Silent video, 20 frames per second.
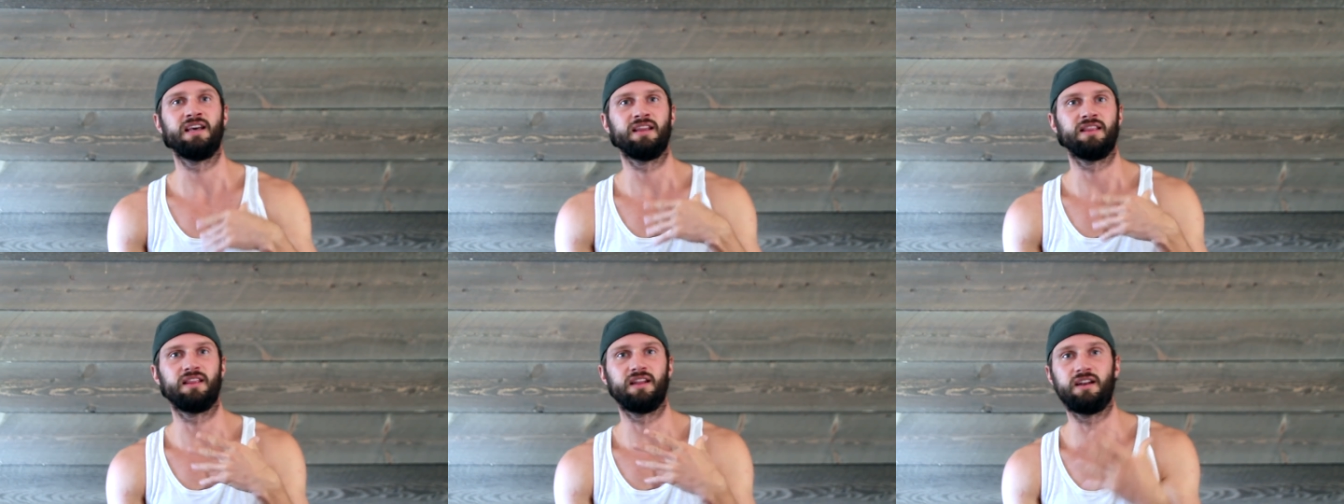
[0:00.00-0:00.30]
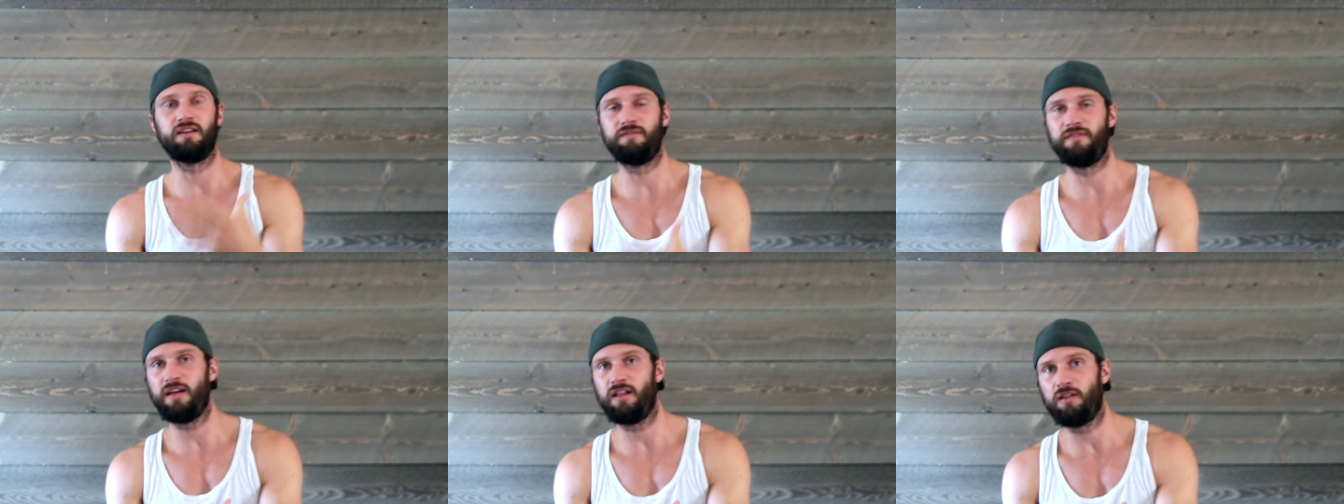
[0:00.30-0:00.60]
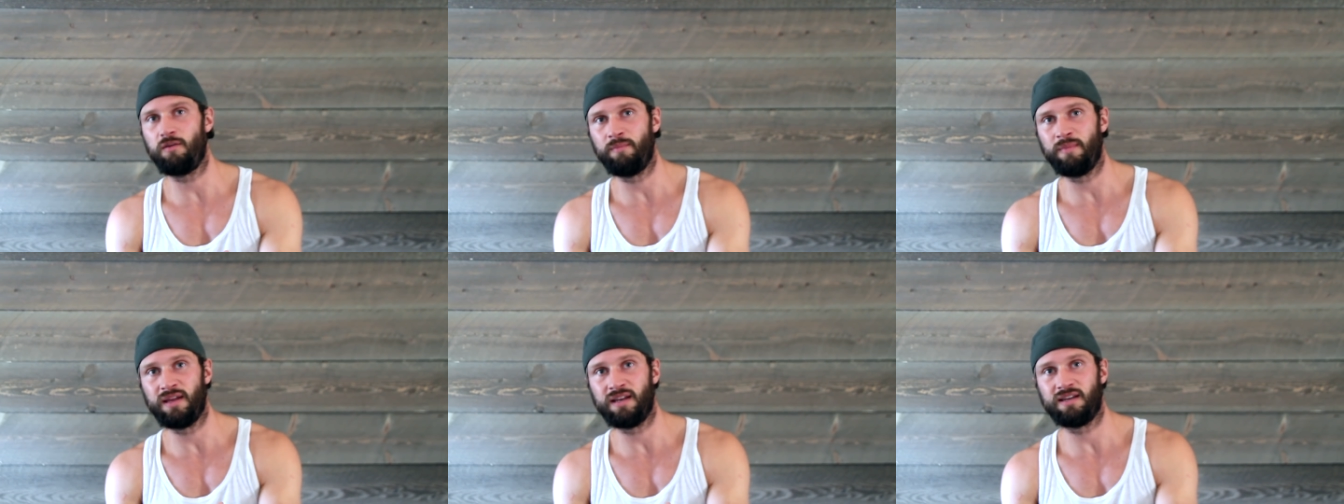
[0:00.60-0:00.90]
the
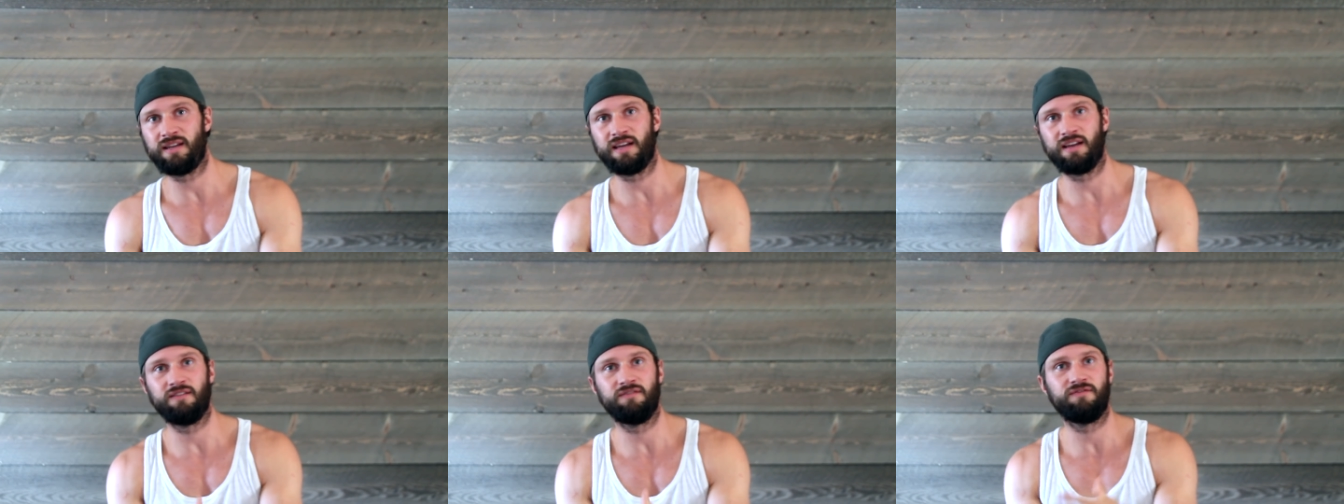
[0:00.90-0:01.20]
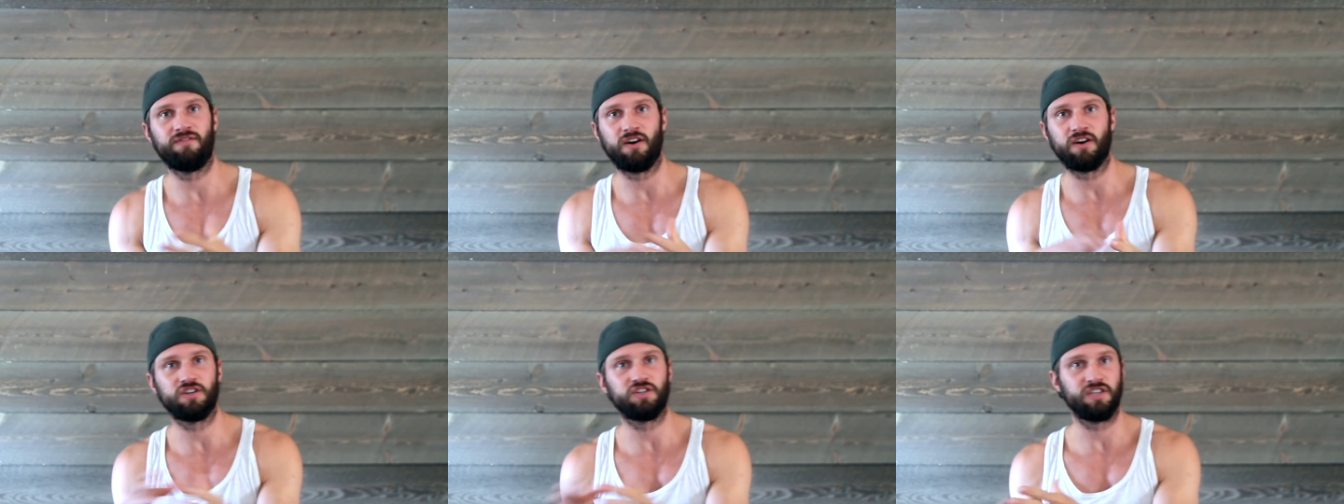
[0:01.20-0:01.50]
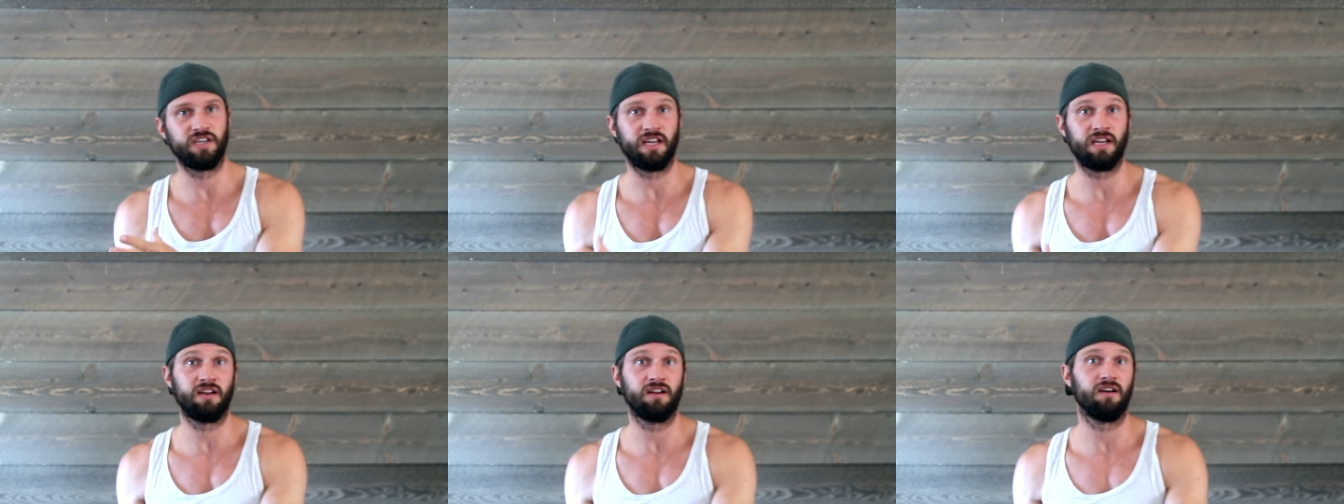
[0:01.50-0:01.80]
development and
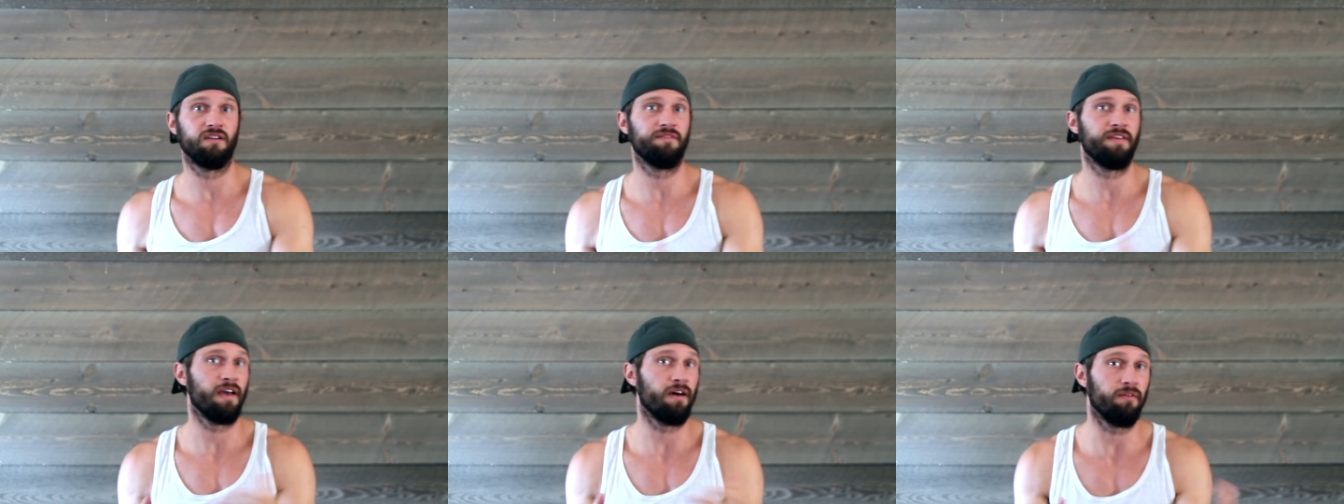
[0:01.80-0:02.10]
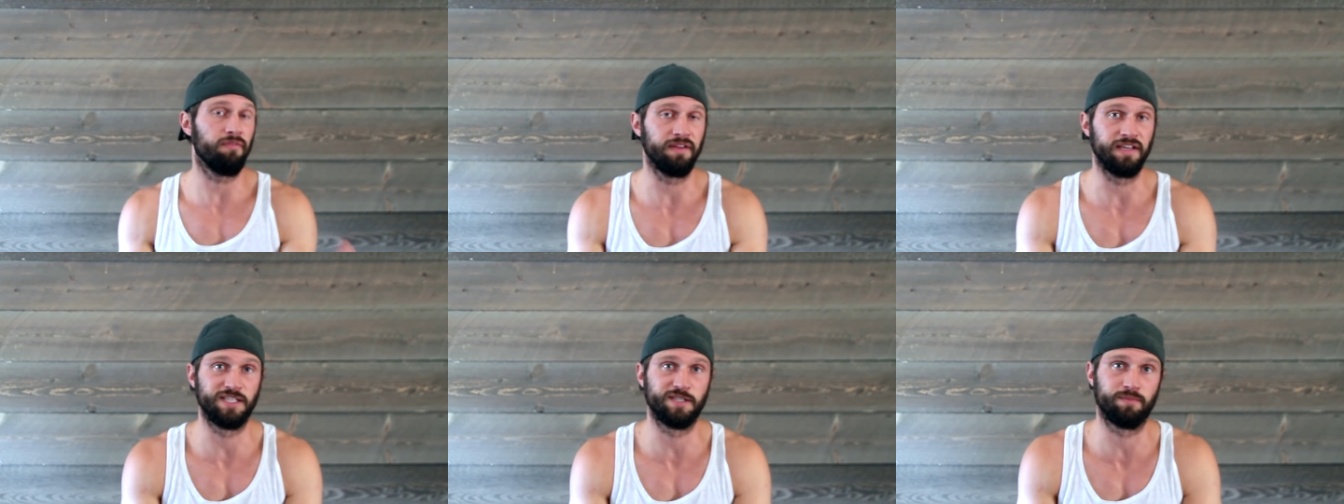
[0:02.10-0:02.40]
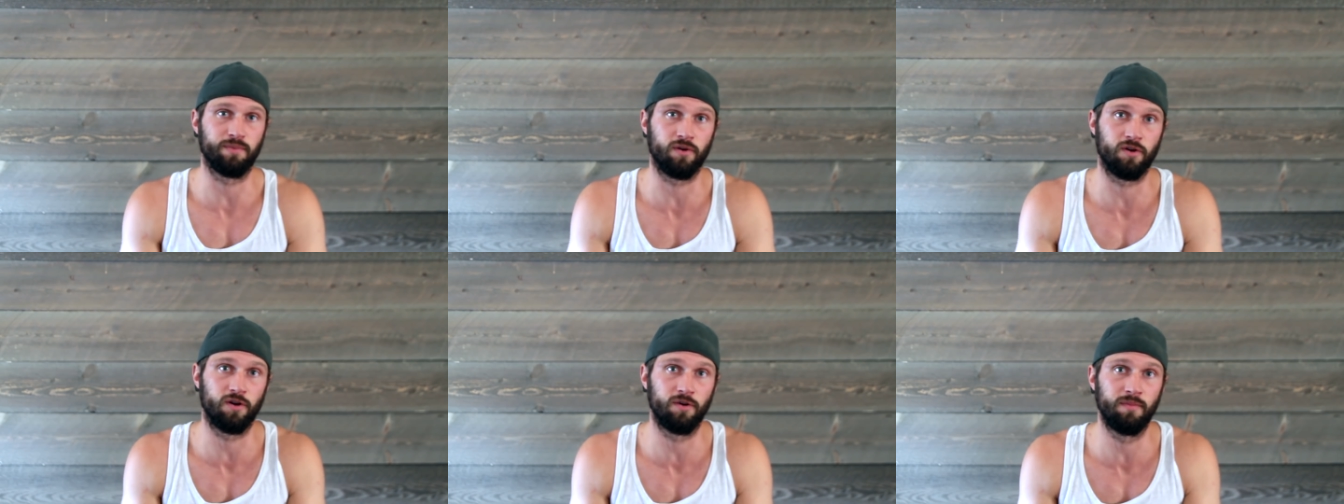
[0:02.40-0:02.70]
functioning of healthy
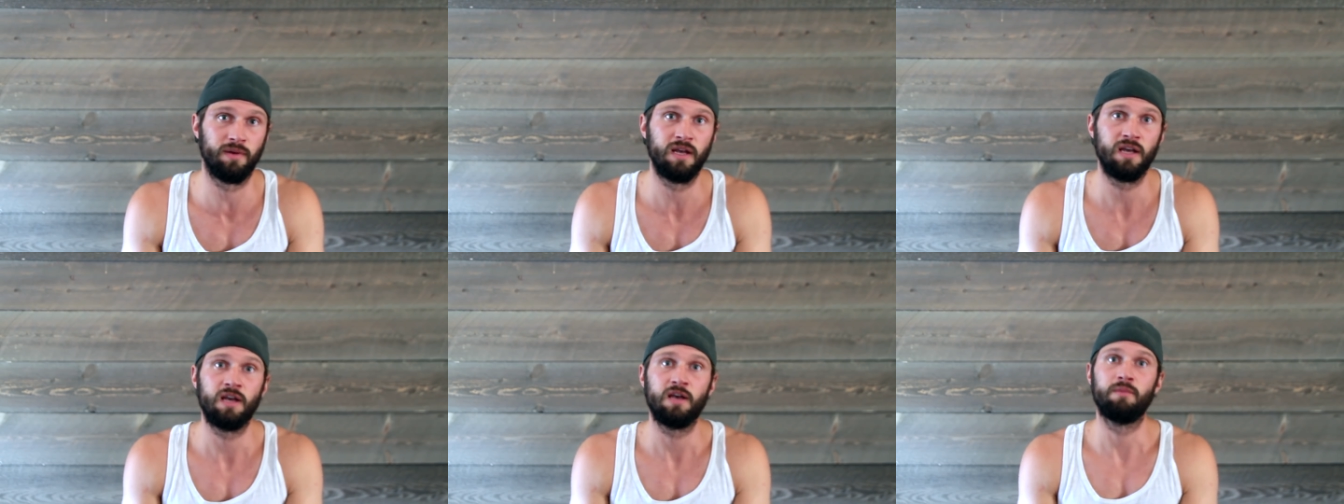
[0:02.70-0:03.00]
sperm,